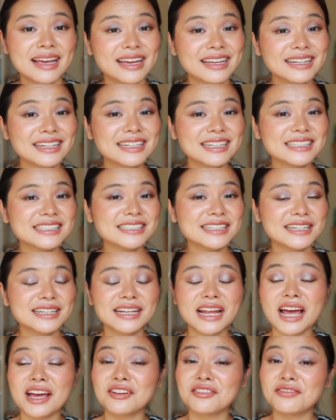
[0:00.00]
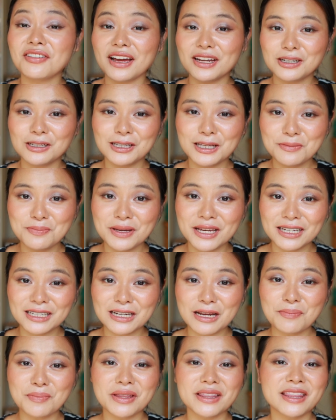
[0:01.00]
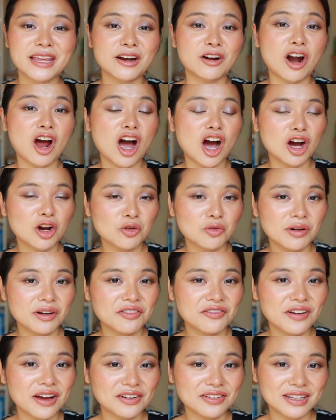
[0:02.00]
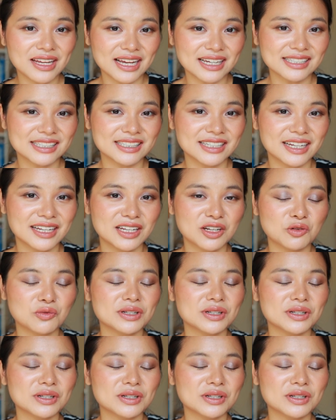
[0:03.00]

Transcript: In addition, I finally picked up their Aqua Foundation,